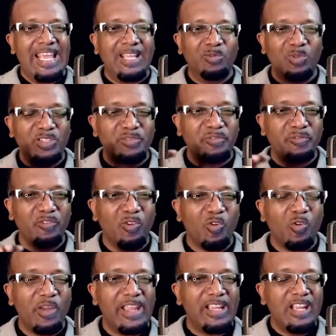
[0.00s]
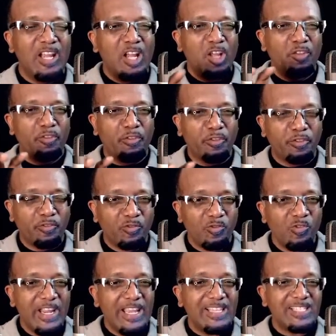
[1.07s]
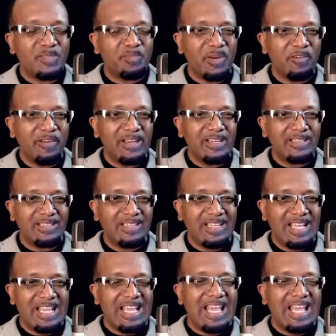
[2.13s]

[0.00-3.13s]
It was flowing through His Spirit